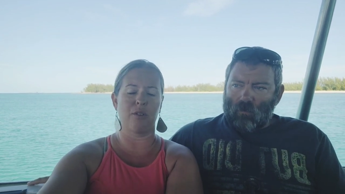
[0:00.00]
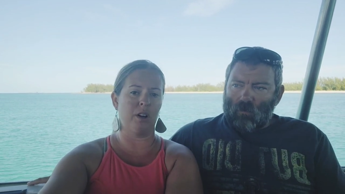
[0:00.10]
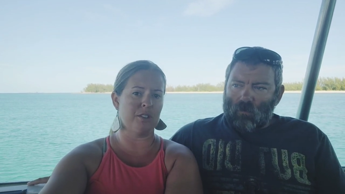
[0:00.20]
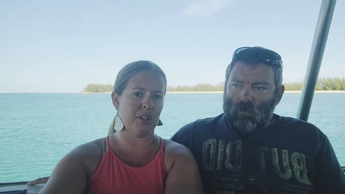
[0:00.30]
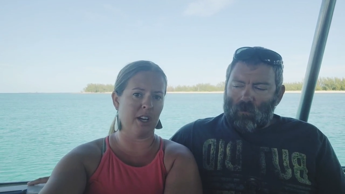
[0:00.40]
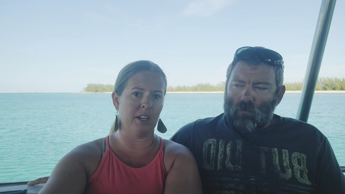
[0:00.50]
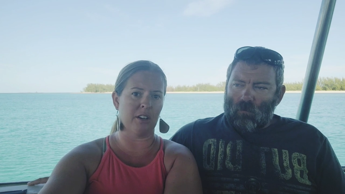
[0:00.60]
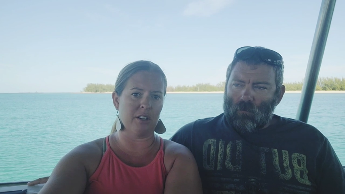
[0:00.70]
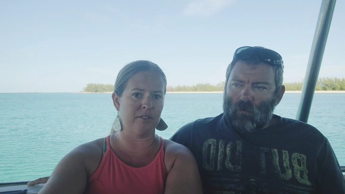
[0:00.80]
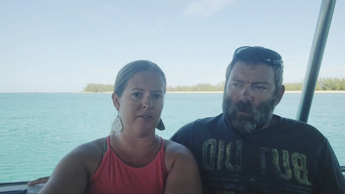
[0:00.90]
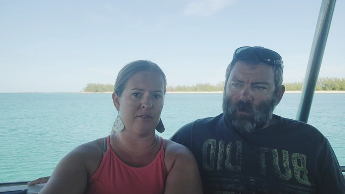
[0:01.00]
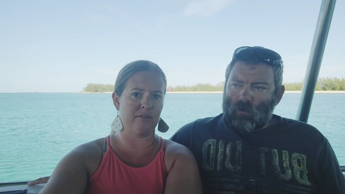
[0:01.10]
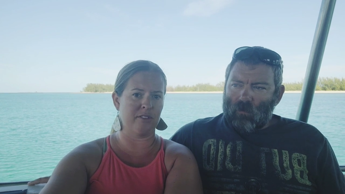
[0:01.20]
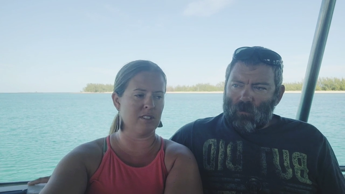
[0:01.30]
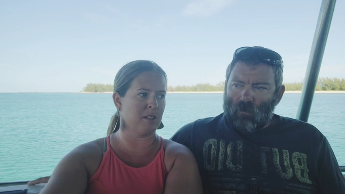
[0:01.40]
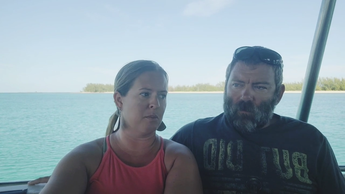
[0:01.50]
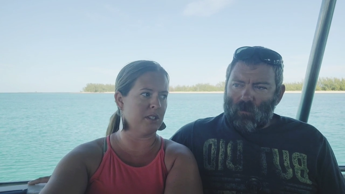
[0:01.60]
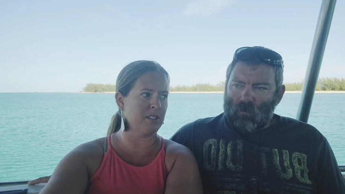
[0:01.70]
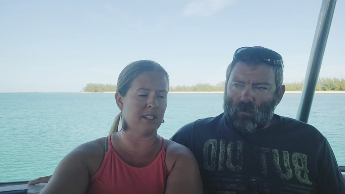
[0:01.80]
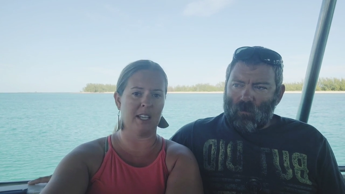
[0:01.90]
Speaker 1: Throw out your anchor if for some
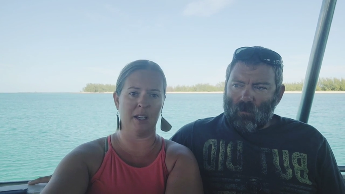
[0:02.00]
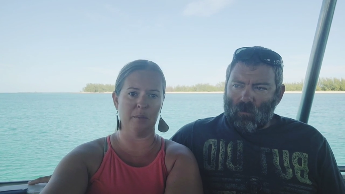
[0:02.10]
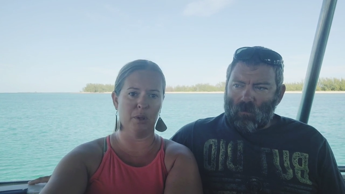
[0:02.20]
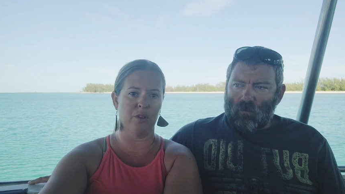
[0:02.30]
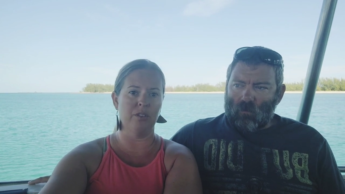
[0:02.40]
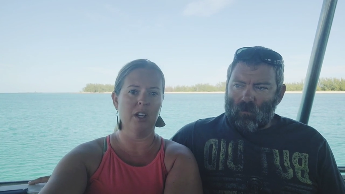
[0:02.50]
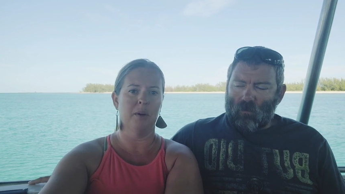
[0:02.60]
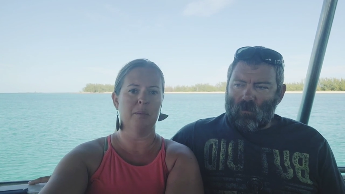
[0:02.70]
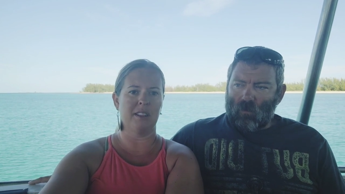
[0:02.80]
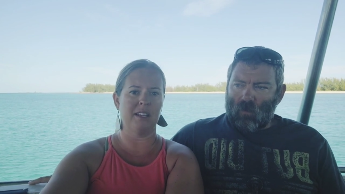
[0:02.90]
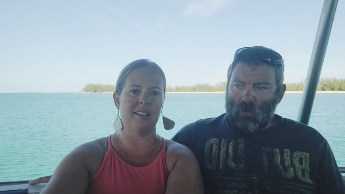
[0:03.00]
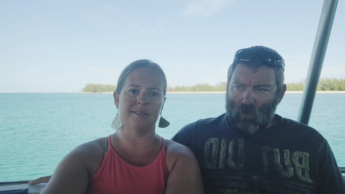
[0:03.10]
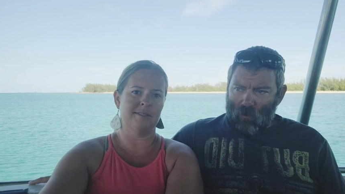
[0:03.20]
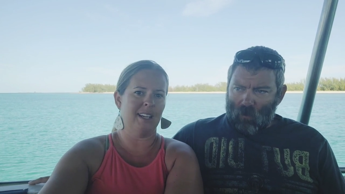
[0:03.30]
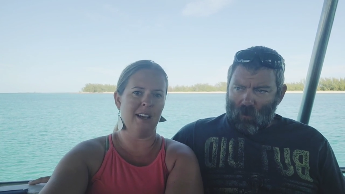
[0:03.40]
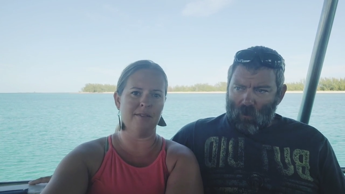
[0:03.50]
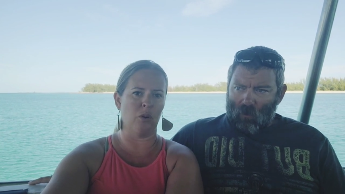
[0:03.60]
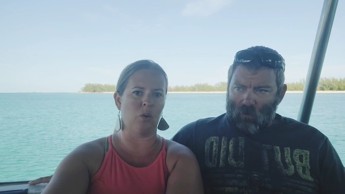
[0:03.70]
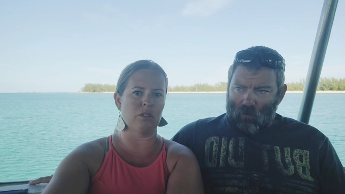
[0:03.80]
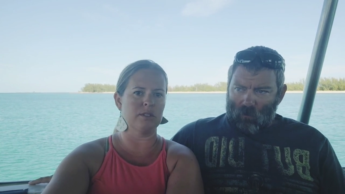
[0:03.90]
reason you can't move, but then have
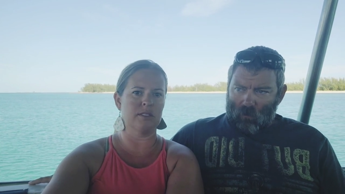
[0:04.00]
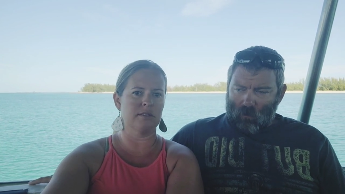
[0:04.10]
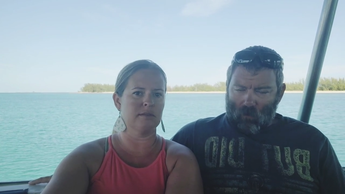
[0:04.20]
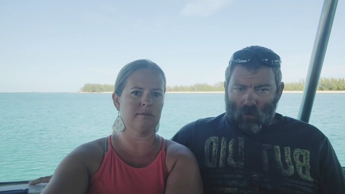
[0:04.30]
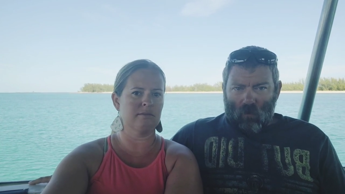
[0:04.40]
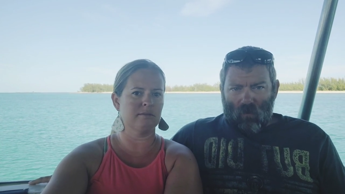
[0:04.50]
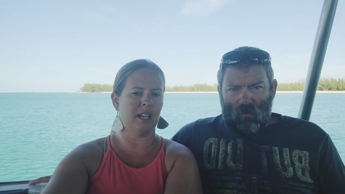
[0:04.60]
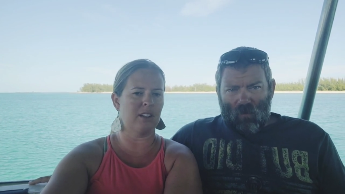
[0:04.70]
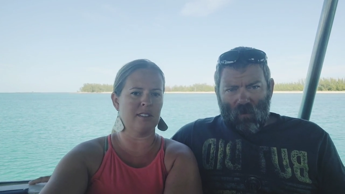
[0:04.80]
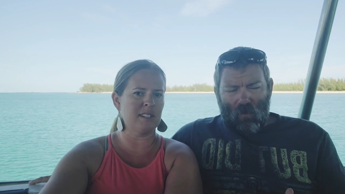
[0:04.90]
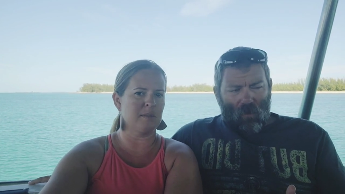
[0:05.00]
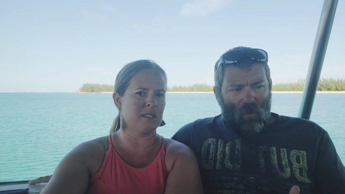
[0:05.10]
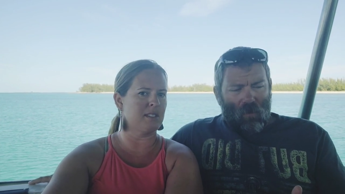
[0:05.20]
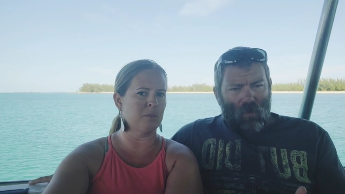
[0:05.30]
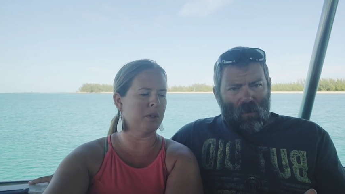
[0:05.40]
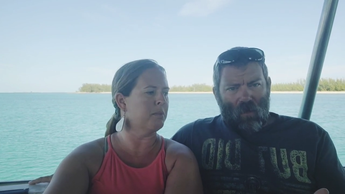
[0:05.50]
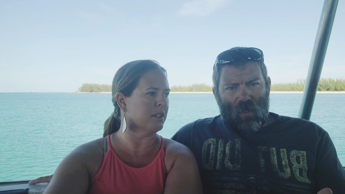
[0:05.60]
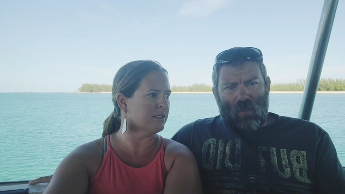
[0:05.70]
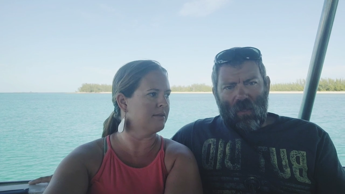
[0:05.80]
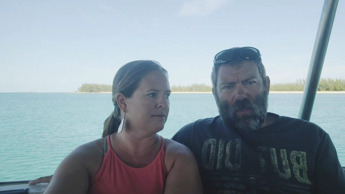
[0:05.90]
oars. I know it seems stupid.
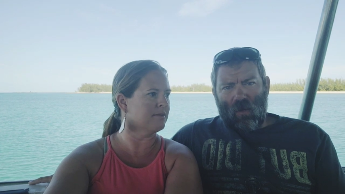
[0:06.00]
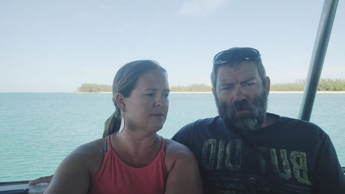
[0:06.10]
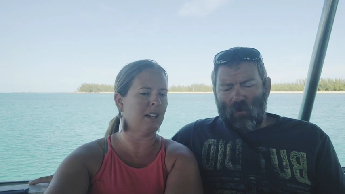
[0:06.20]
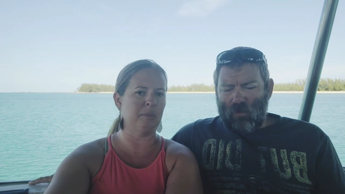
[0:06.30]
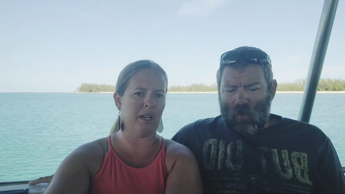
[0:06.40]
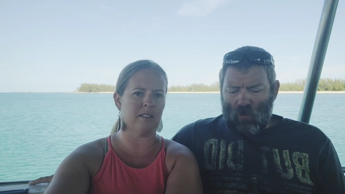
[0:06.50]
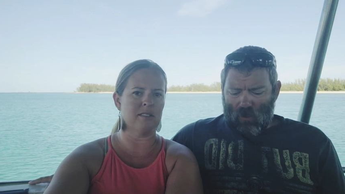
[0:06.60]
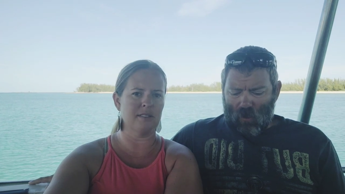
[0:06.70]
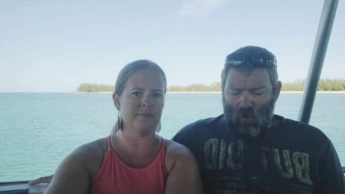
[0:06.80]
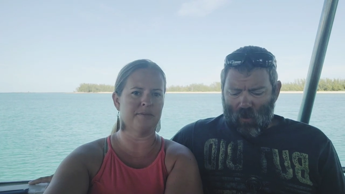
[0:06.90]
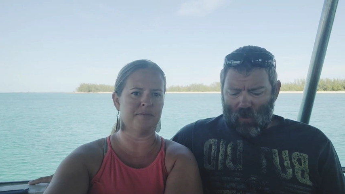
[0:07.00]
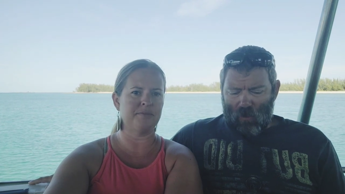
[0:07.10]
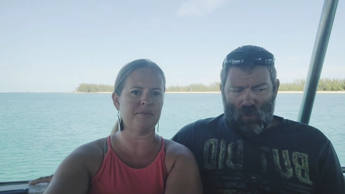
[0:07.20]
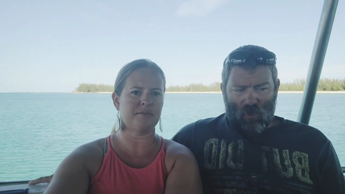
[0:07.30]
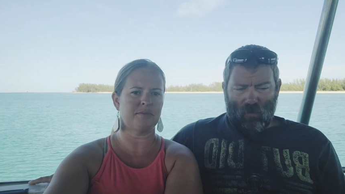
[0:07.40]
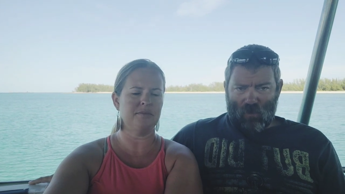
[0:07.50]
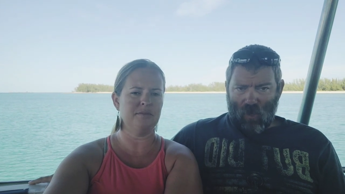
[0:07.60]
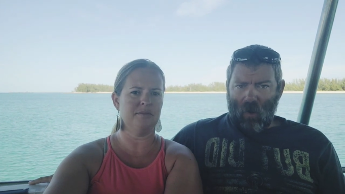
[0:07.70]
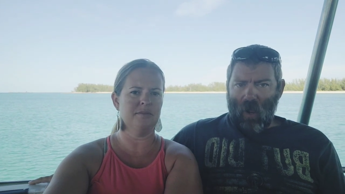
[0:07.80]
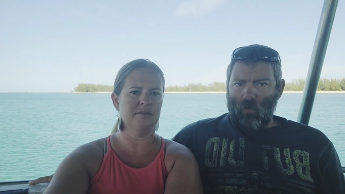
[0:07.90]
Speaker 2: And, and then a few videos ago, I did the service
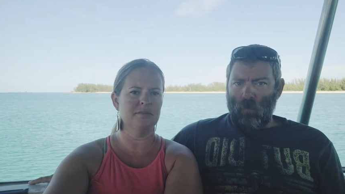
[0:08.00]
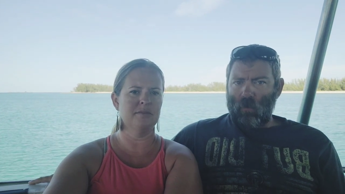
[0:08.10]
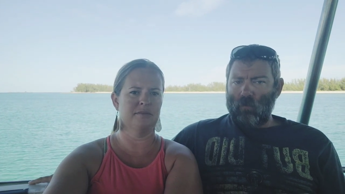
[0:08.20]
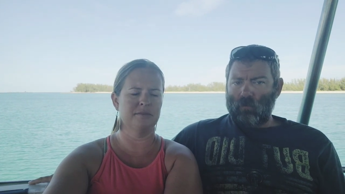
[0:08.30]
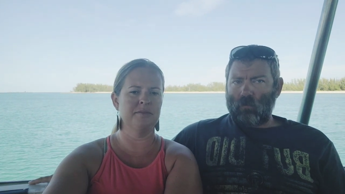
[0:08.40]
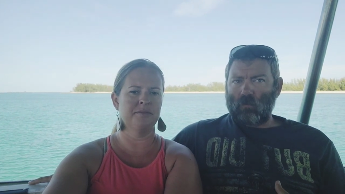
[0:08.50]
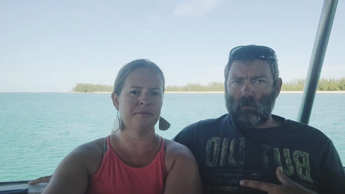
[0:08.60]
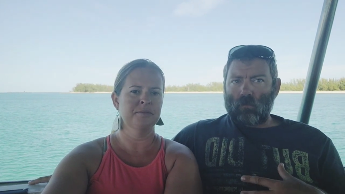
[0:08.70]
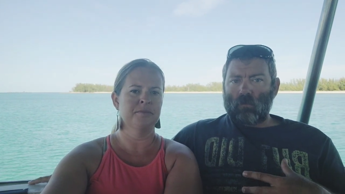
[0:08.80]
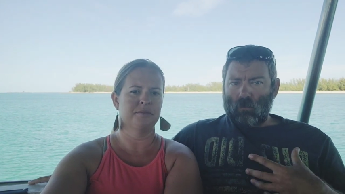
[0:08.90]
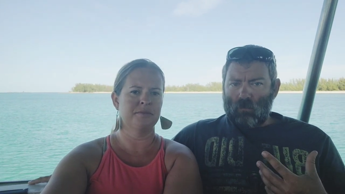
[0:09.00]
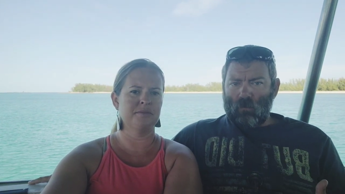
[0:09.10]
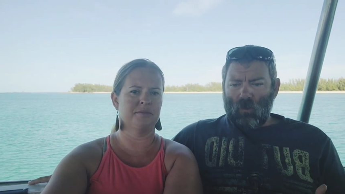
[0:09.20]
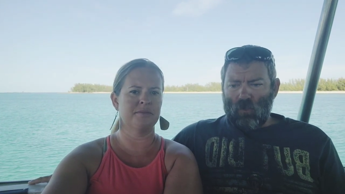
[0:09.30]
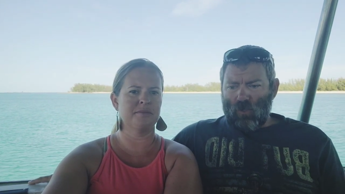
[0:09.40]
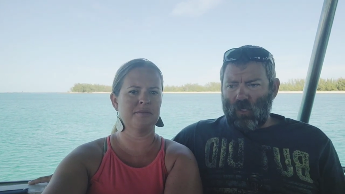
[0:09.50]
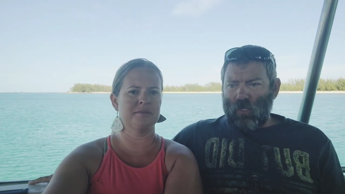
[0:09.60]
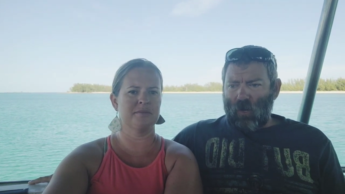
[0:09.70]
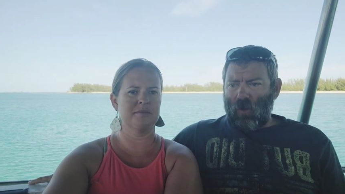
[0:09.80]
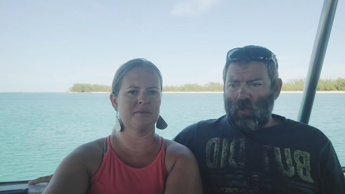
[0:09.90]
on our outboard. You should
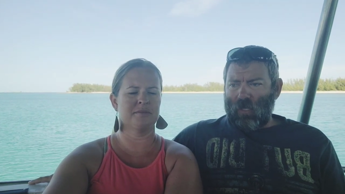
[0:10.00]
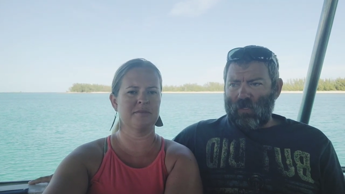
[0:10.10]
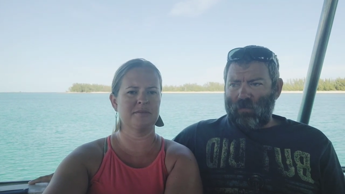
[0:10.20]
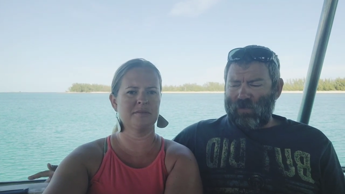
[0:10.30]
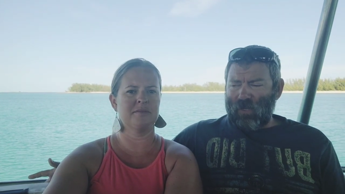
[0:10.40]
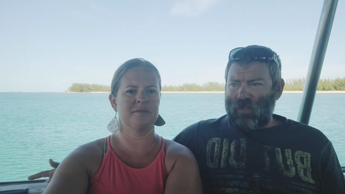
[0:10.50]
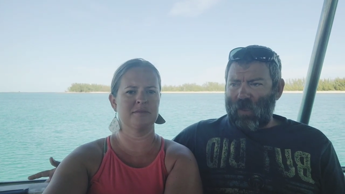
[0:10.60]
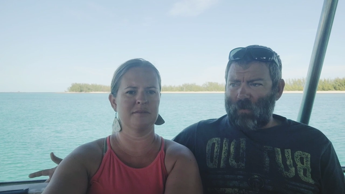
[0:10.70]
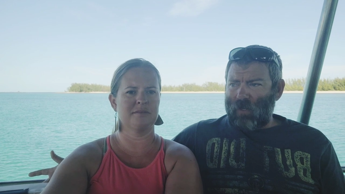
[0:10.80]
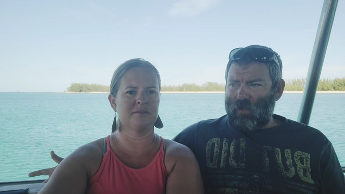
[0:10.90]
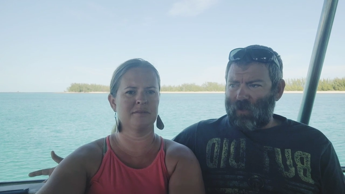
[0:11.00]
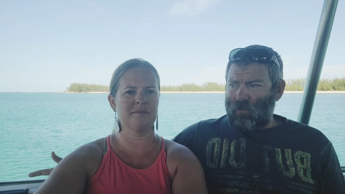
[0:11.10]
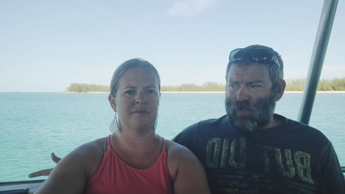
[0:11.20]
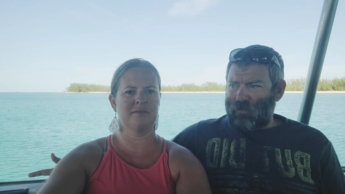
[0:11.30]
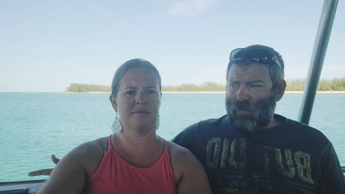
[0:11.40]
carry all that stuff. It's not that big a deal. It was like